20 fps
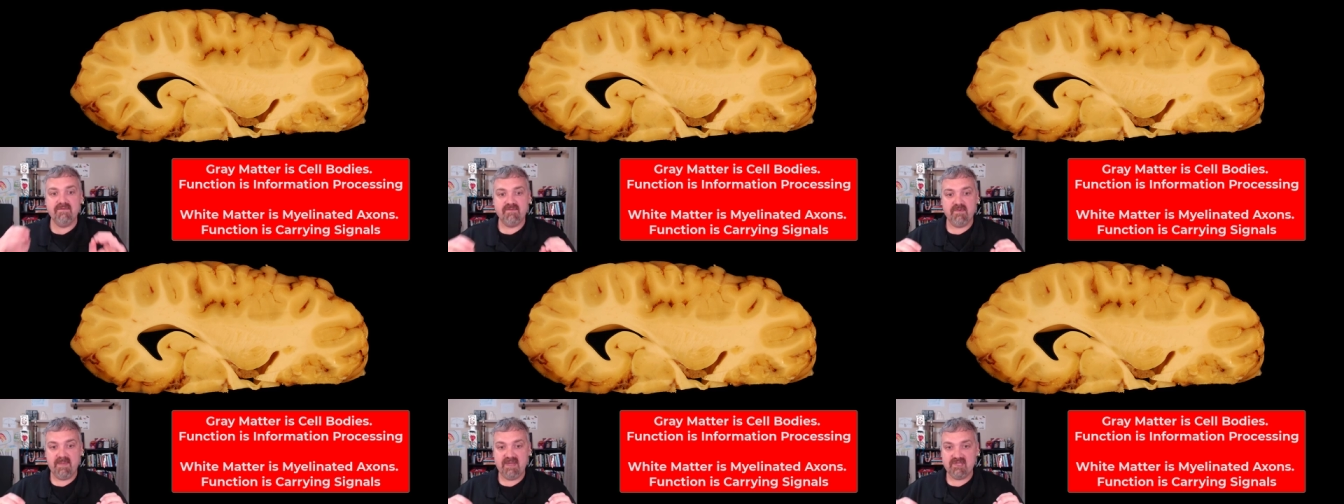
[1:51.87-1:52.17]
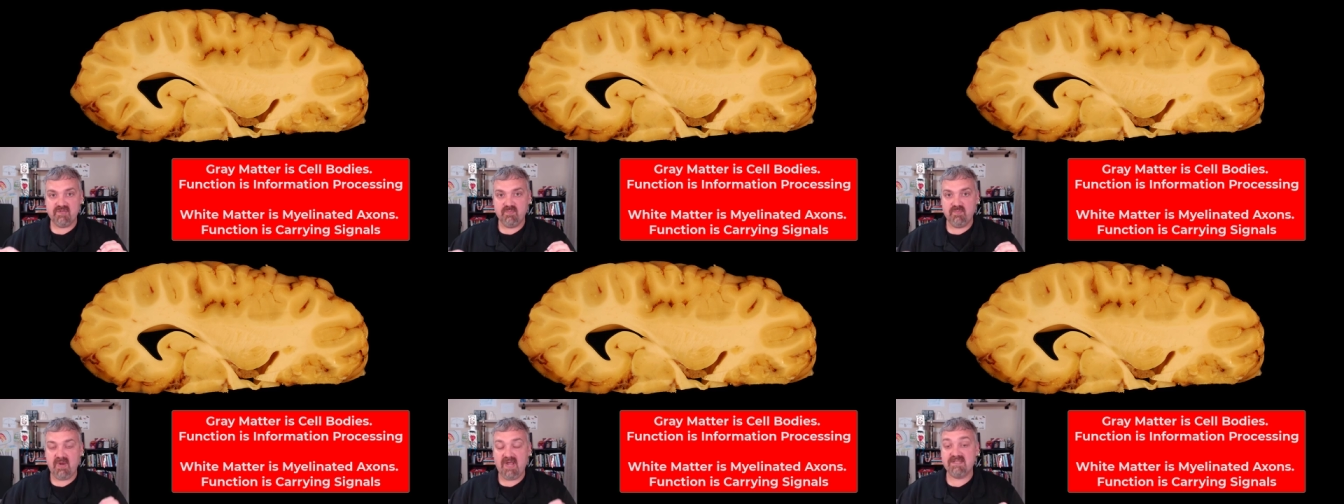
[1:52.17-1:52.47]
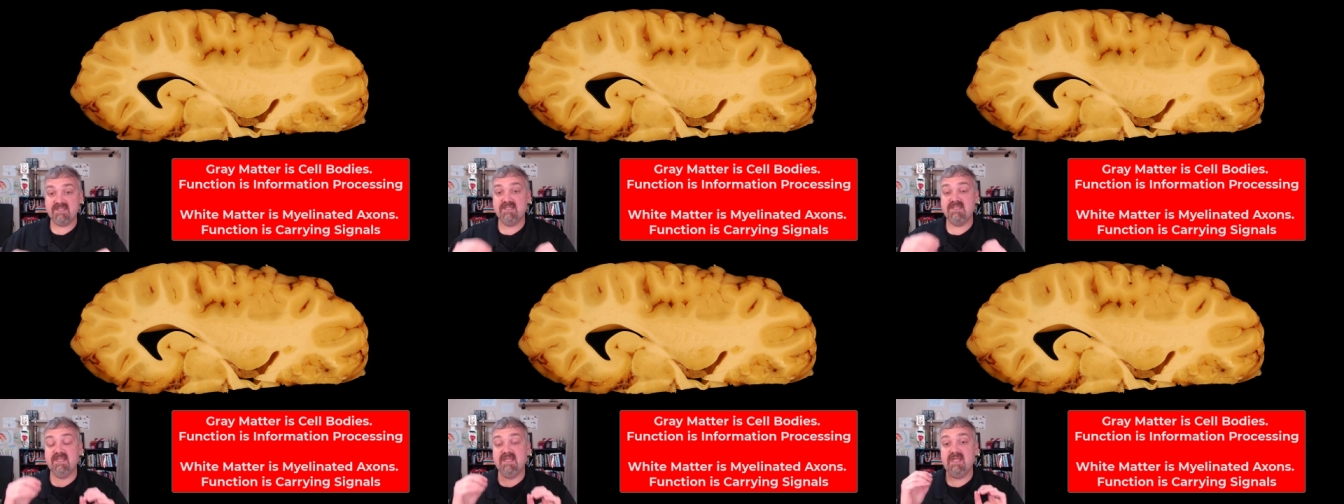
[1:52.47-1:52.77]
information
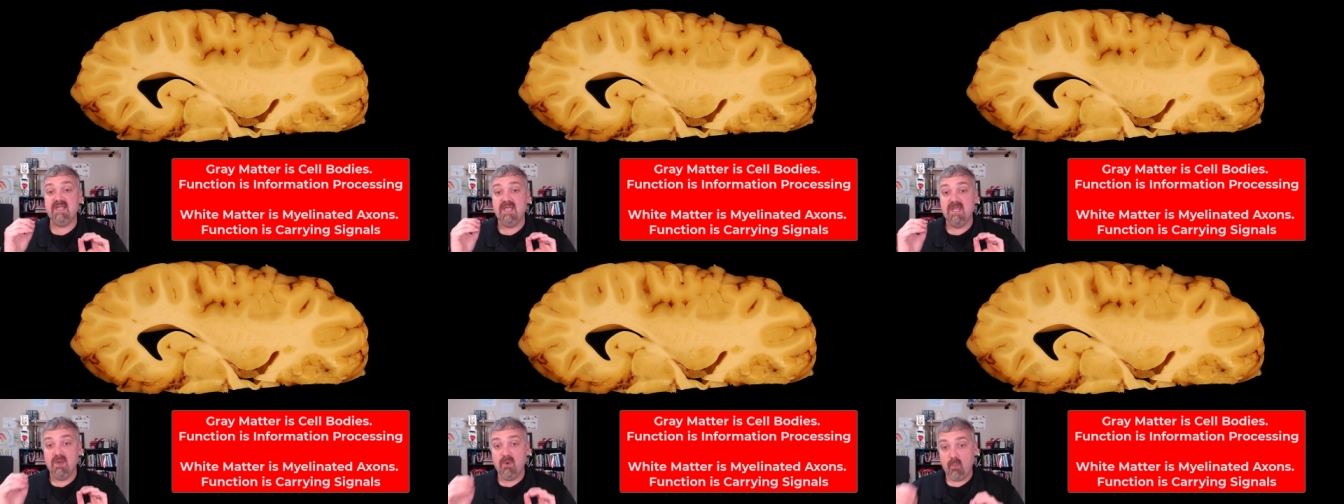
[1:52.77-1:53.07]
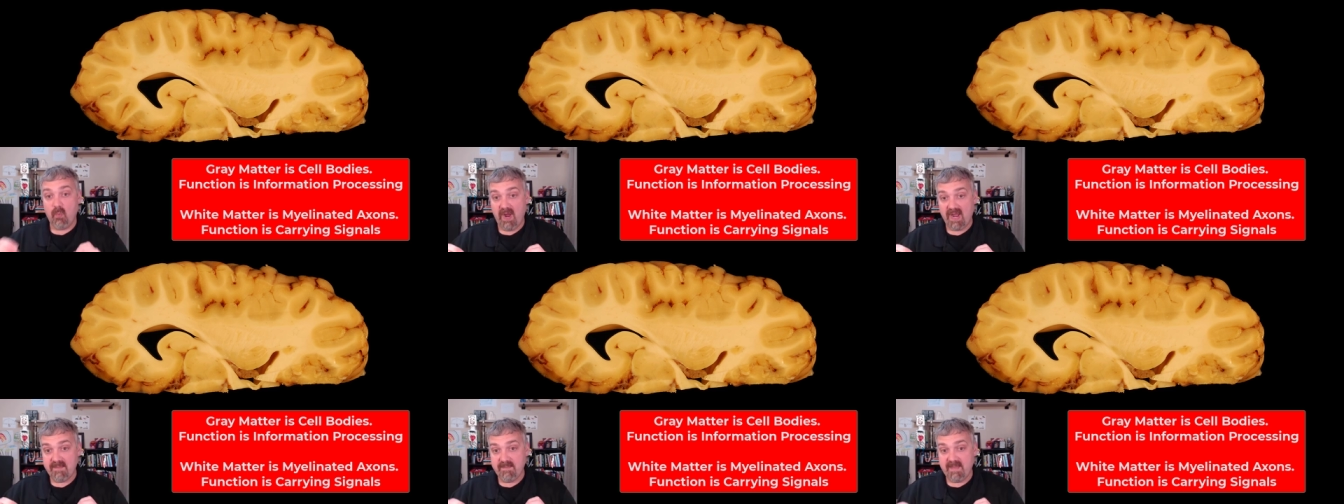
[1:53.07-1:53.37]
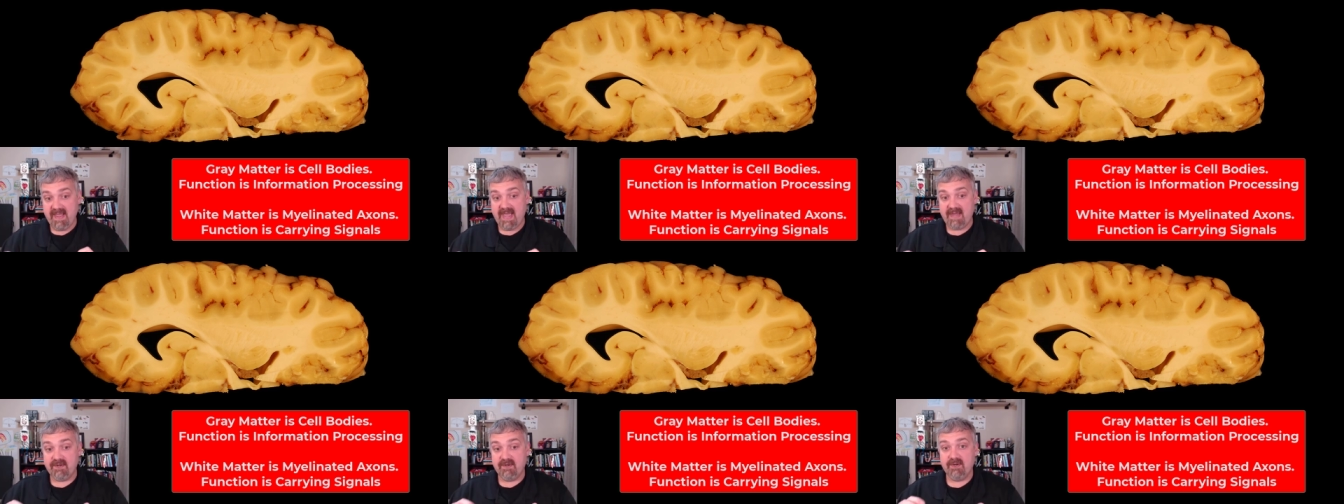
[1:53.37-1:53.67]
processing. White
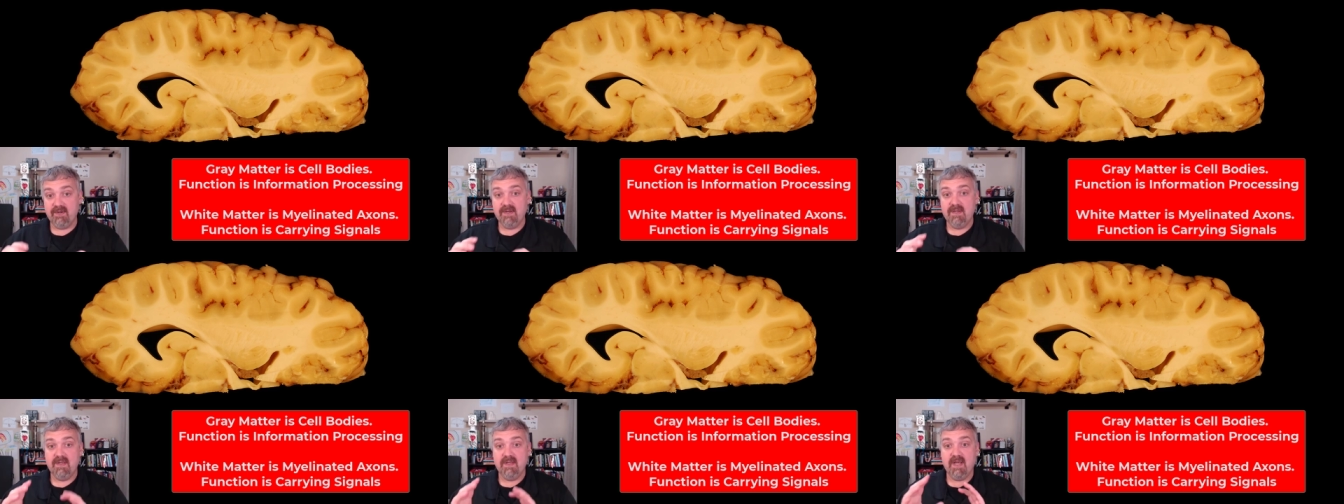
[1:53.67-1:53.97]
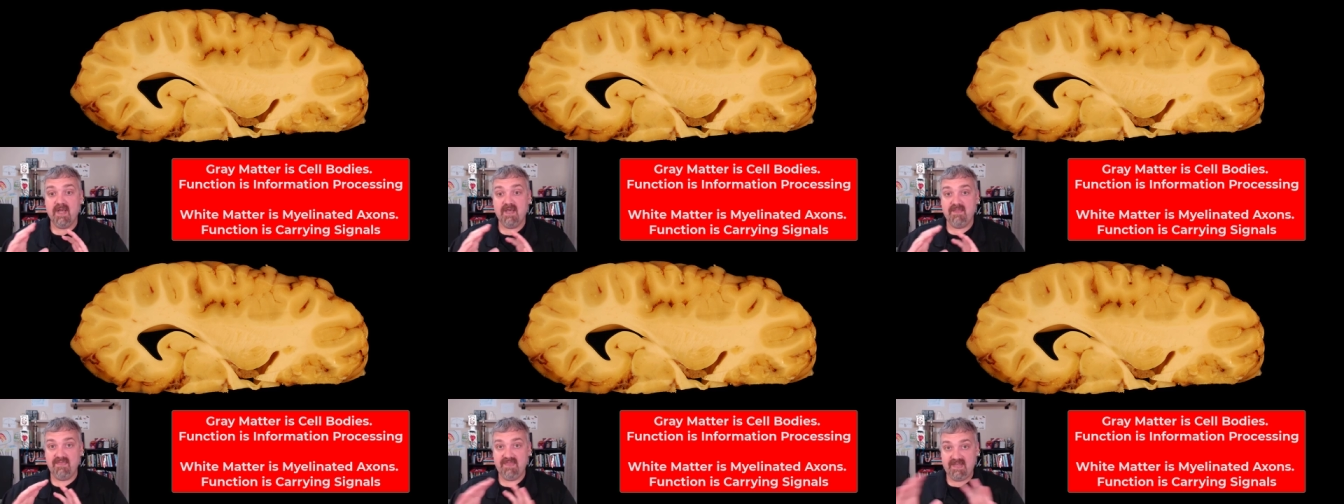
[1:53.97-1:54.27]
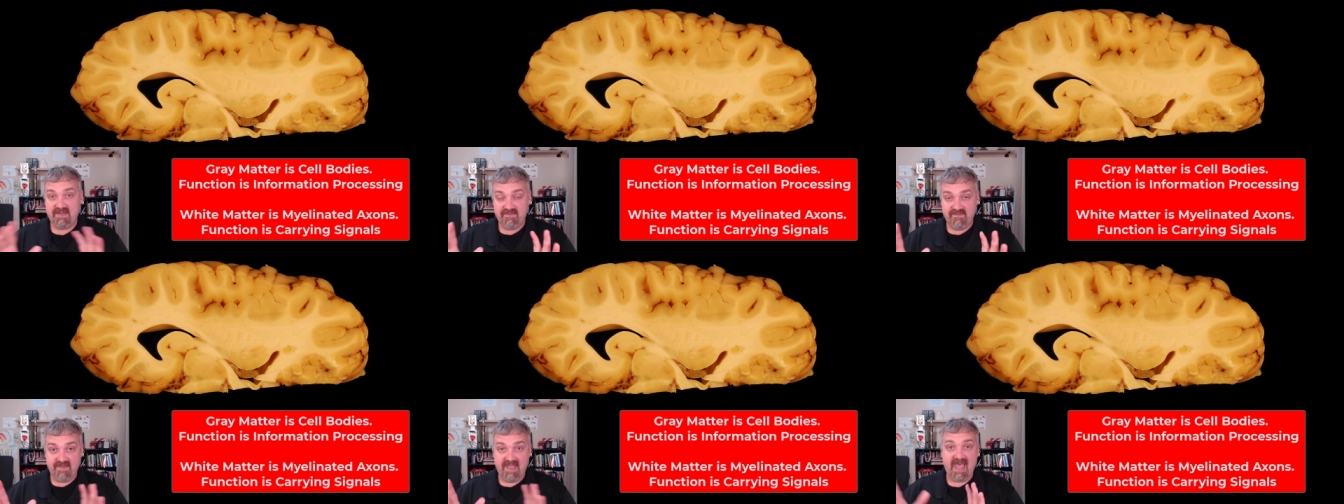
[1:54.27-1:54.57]
matter, uh,
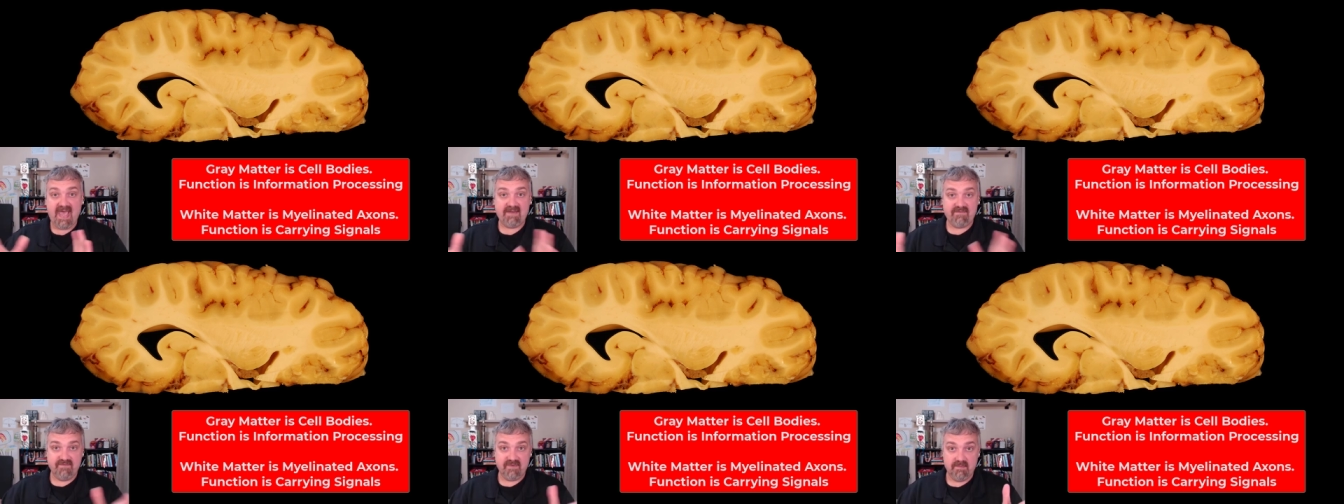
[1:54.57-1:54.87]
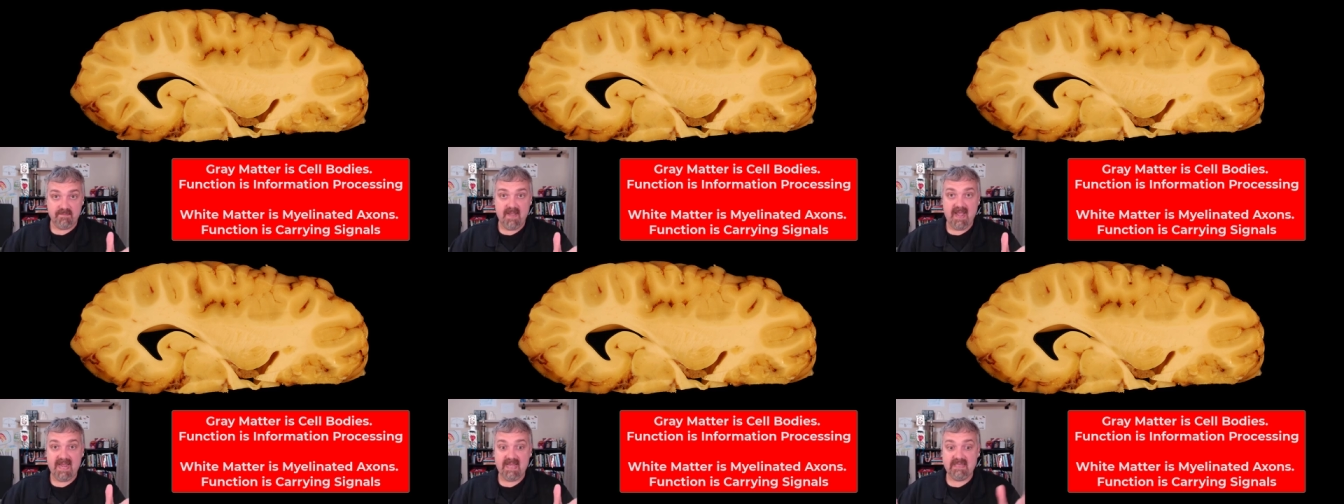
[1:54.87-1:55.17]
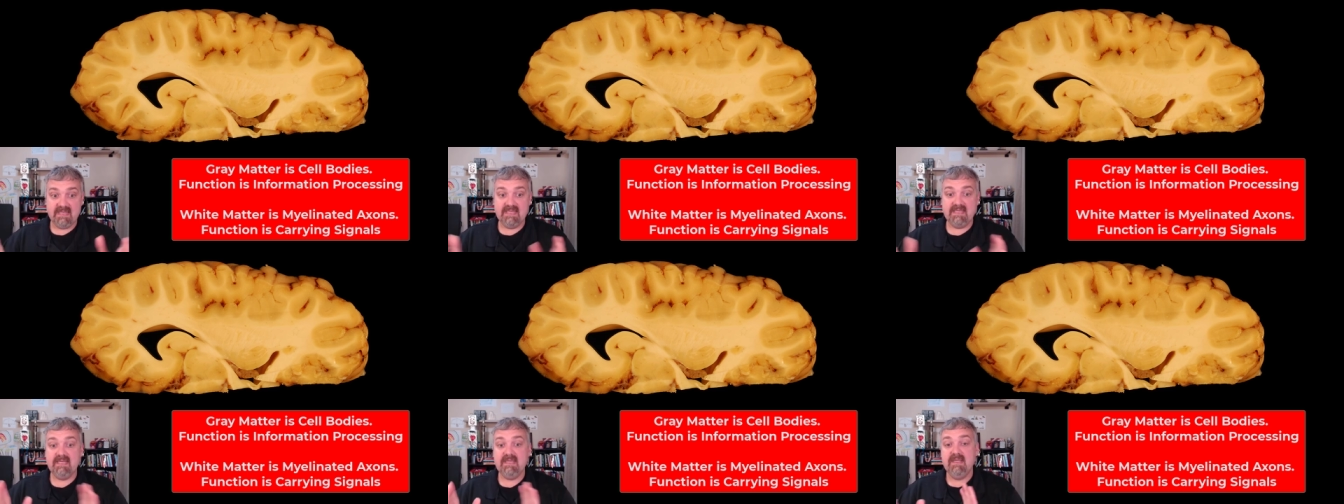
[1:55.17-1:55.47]
think fat for
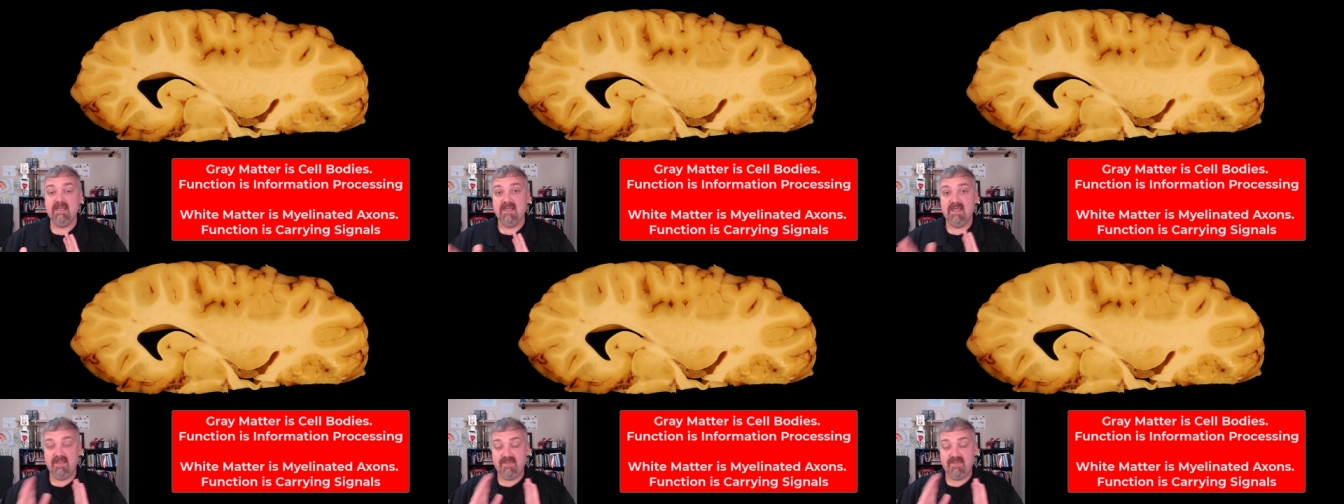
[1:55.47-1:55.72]
myelin,